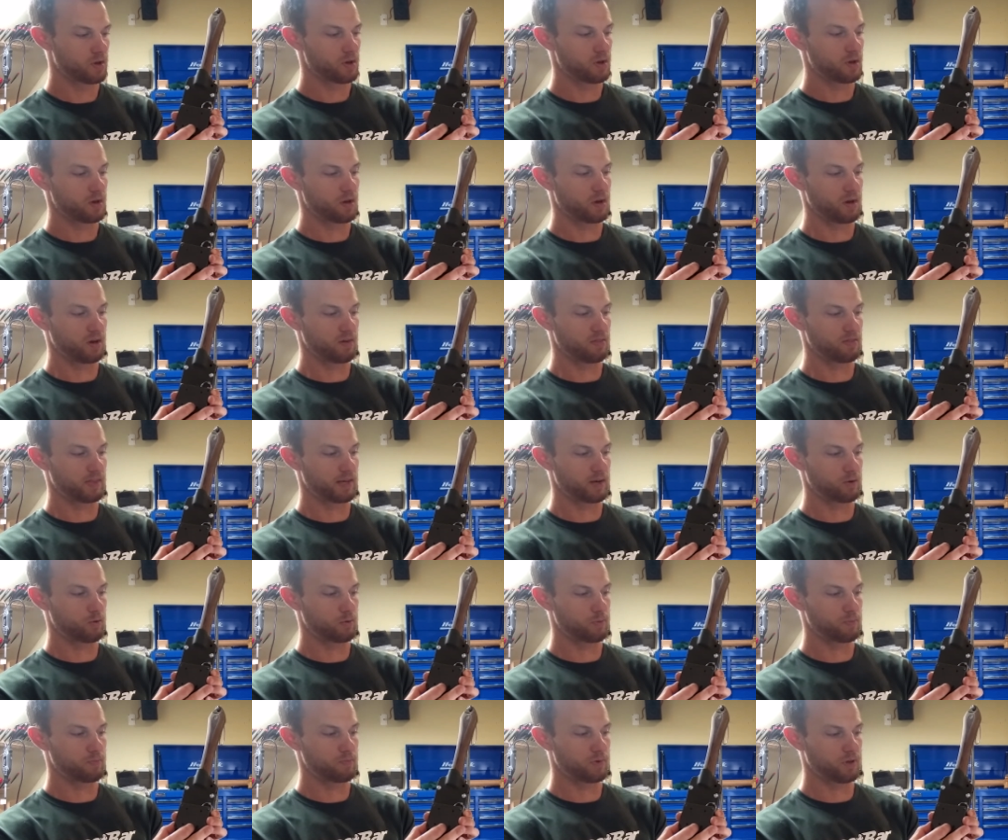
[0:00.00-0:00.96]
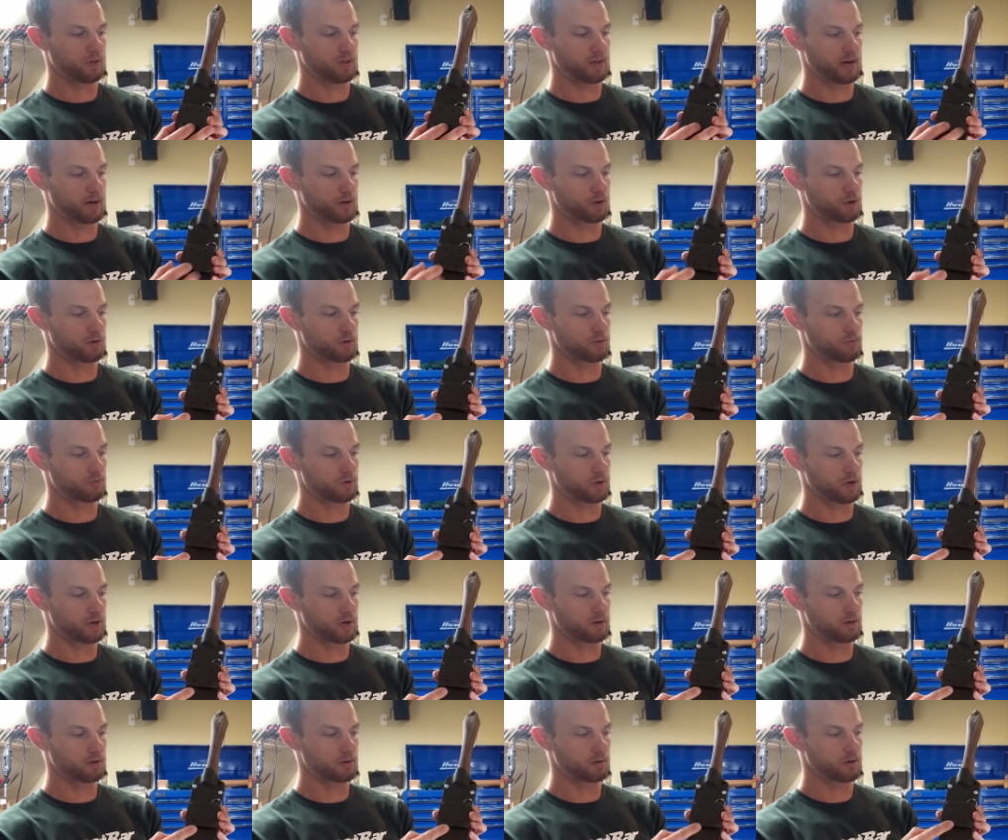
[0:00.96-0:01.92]
and they would allow you to
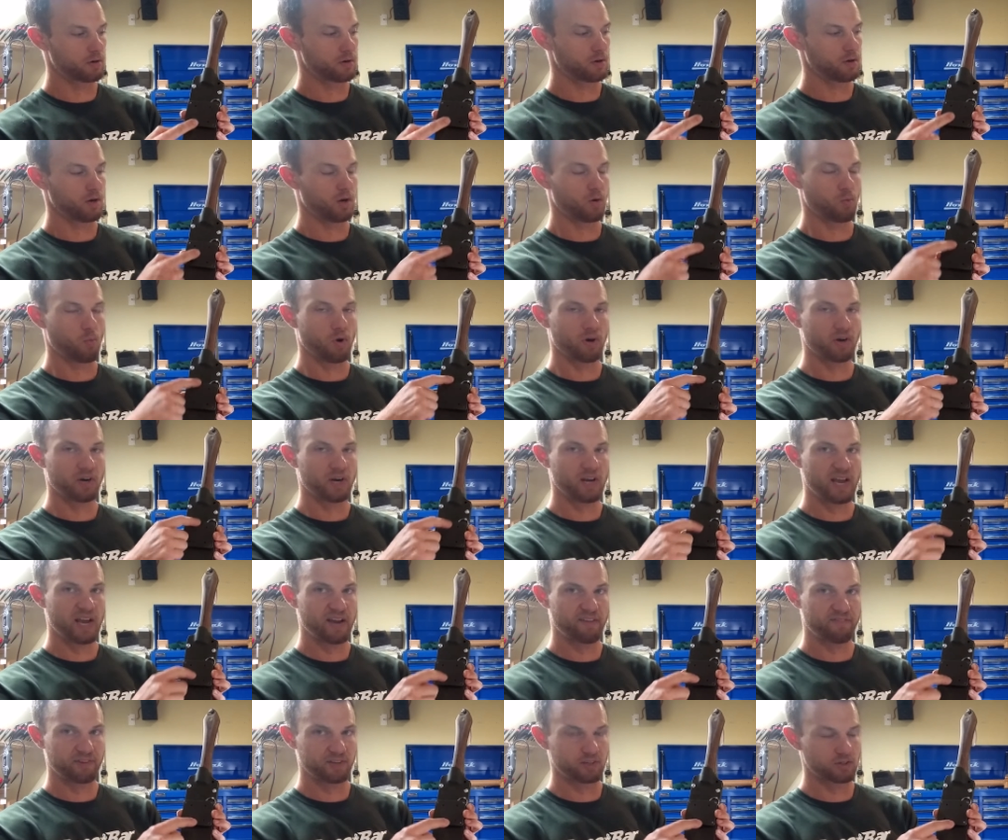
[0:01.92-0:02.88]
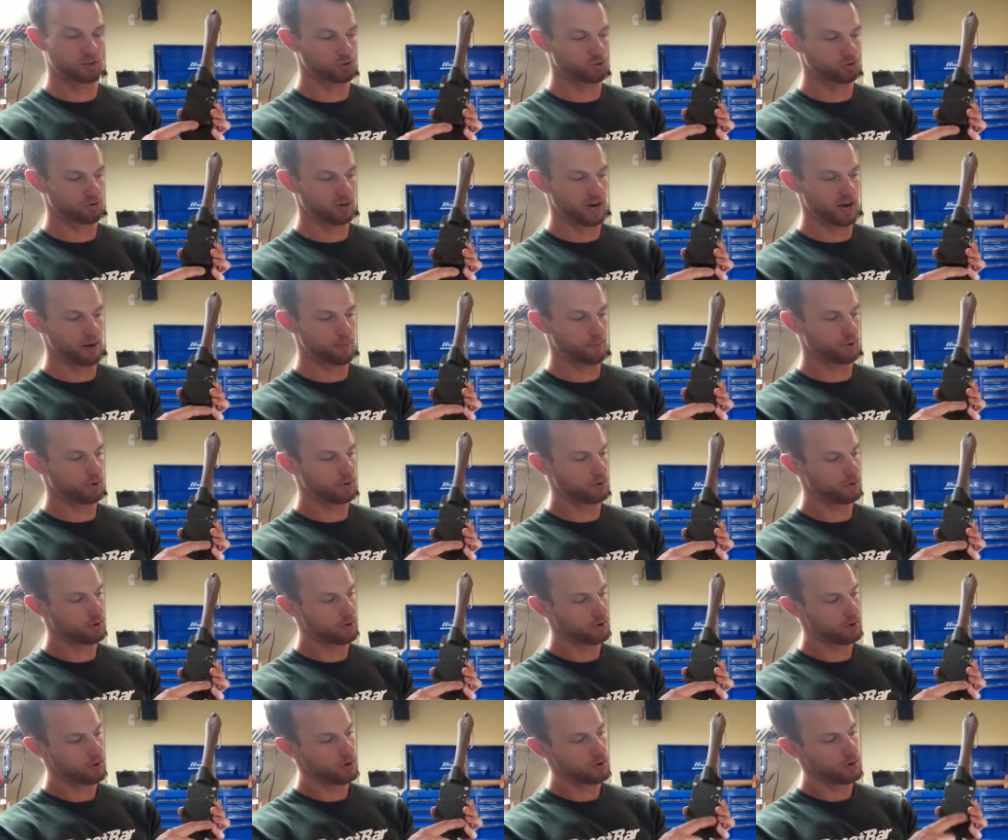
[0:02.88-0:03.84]
run a 1.5 inch strap
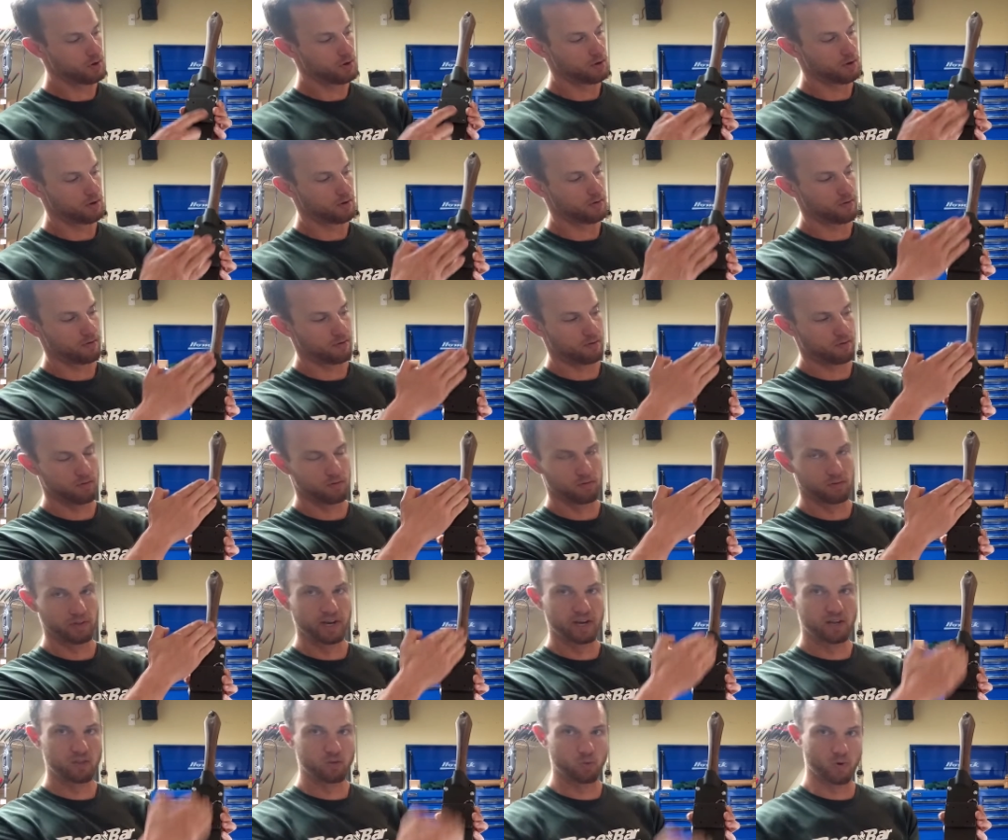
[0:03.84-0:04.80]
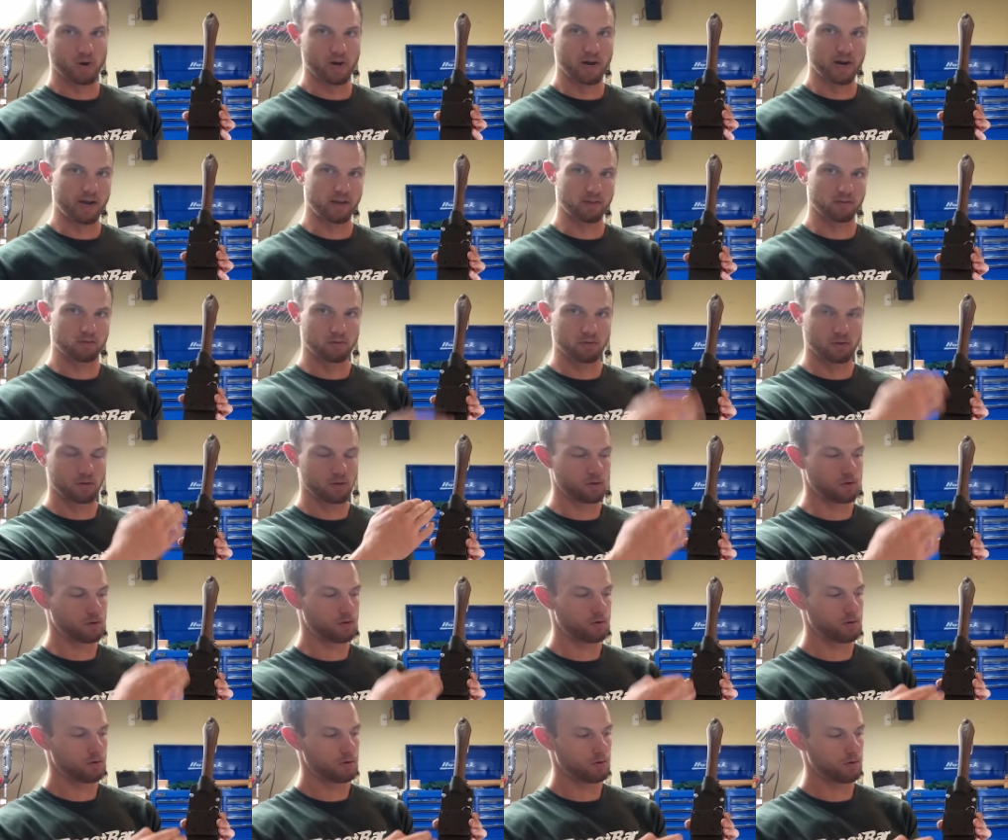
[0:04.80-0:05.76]
lengthwise
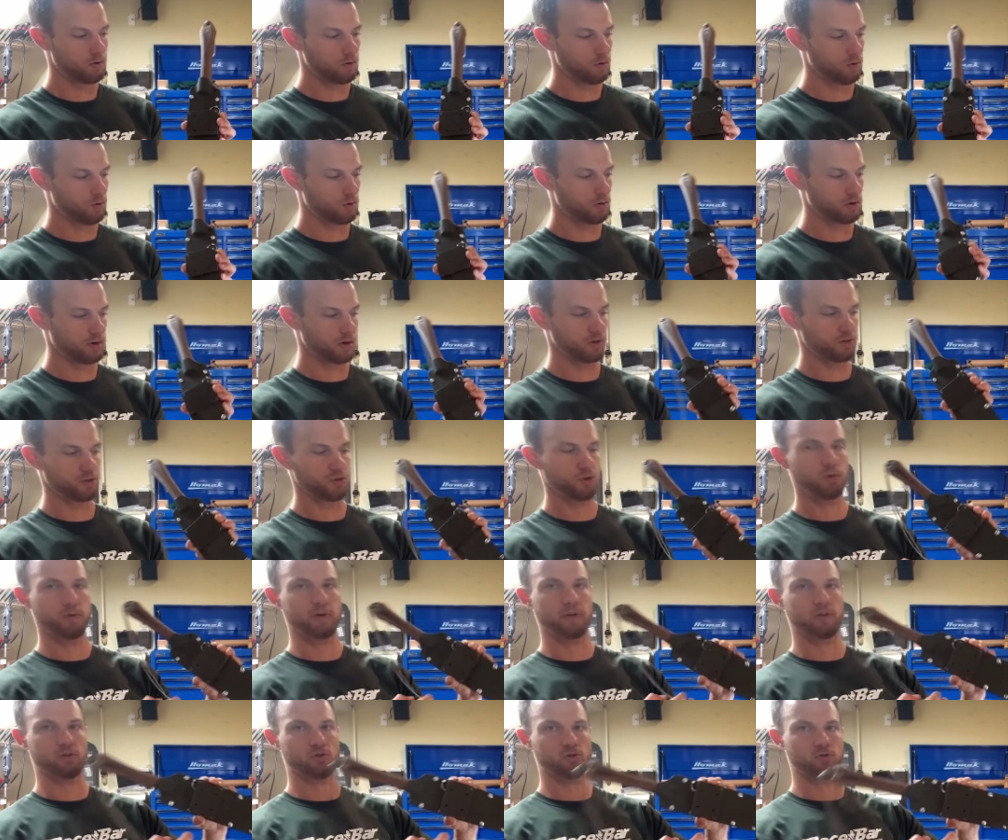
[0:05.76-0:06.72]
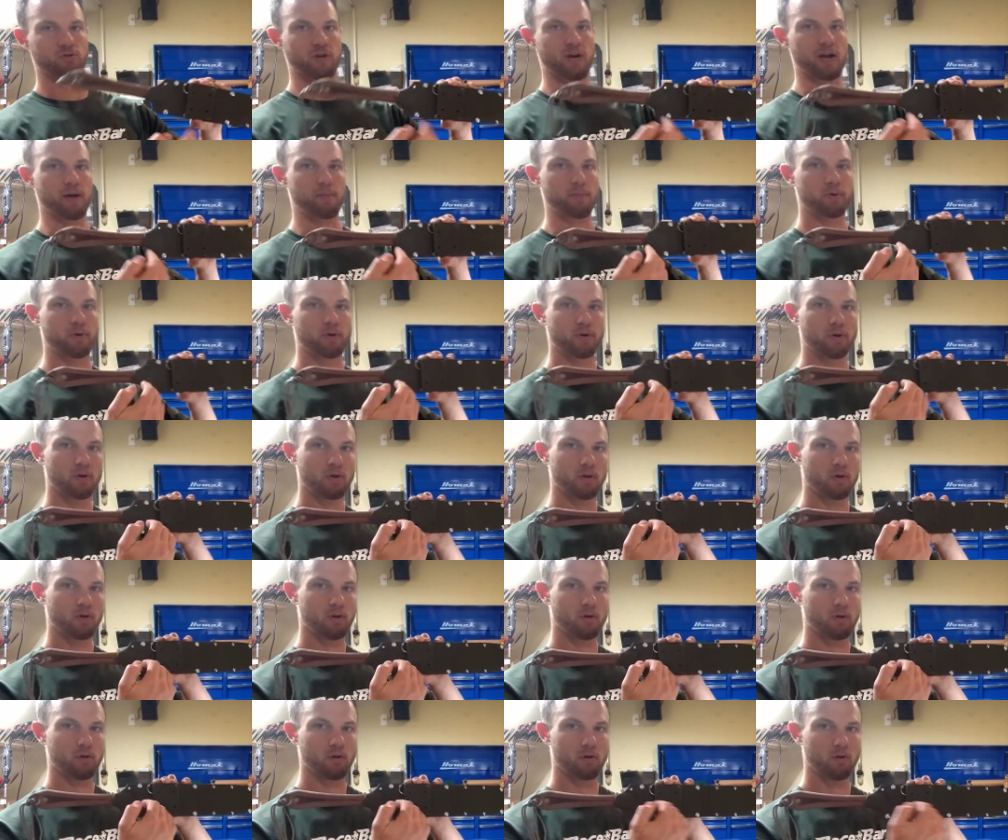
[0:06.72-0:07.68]
or a 2 inch strap
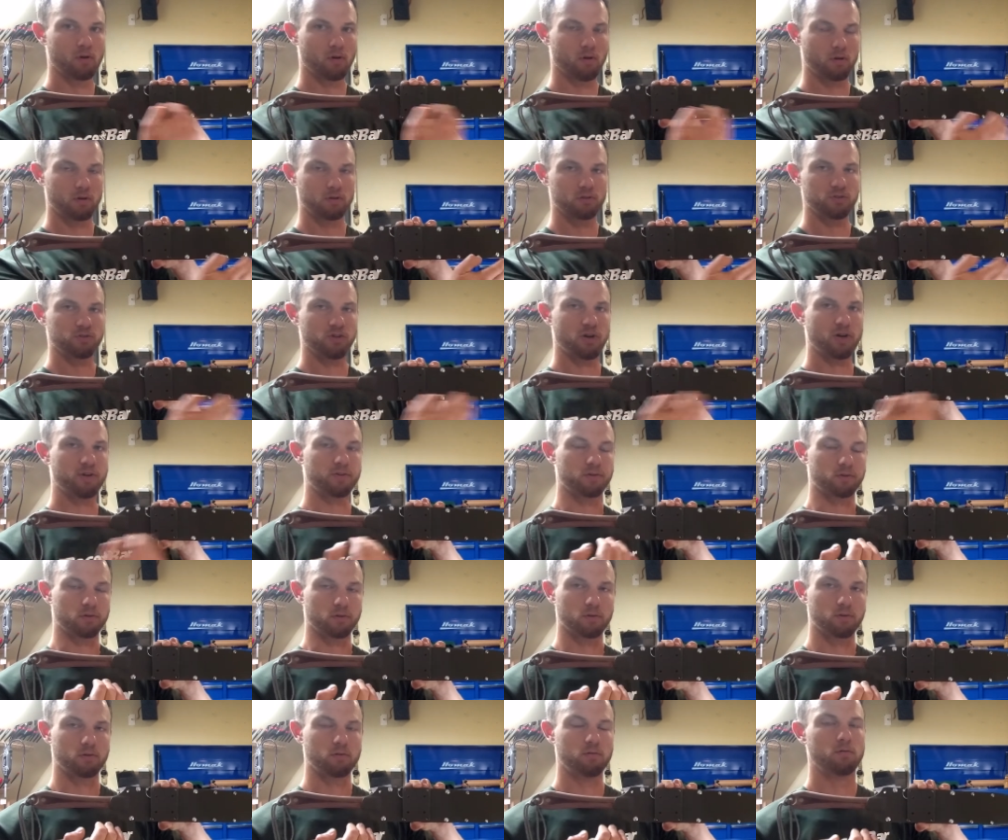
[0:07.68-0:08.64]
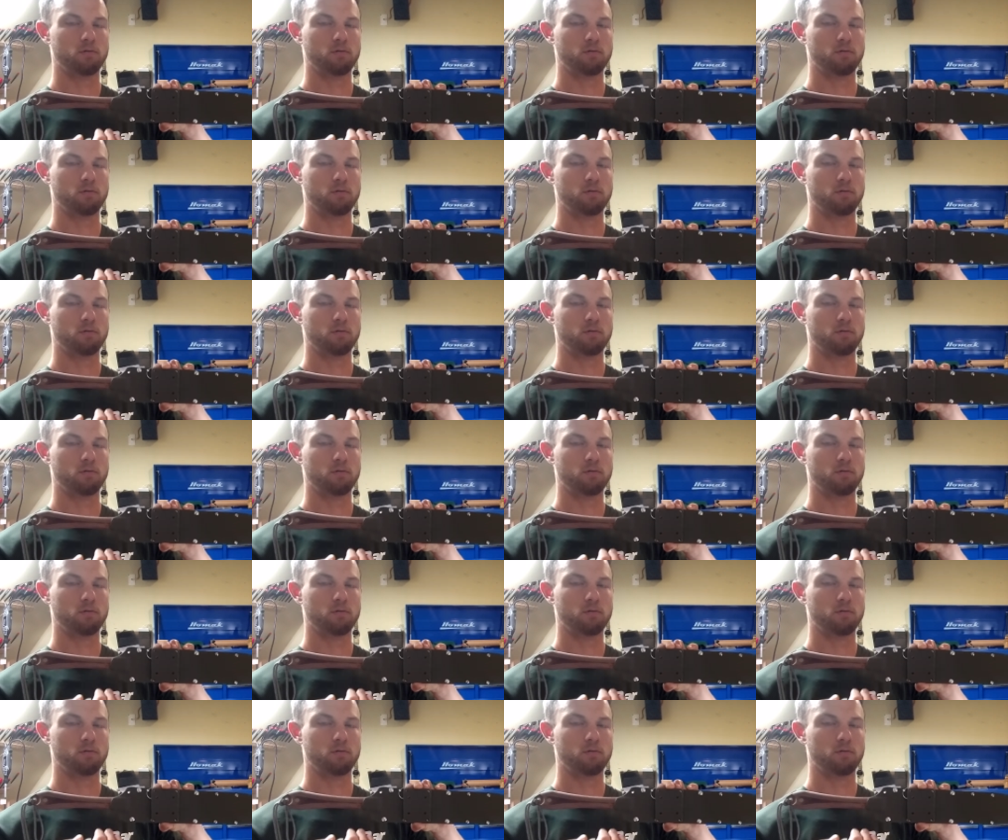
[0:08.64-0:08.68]
horizontal.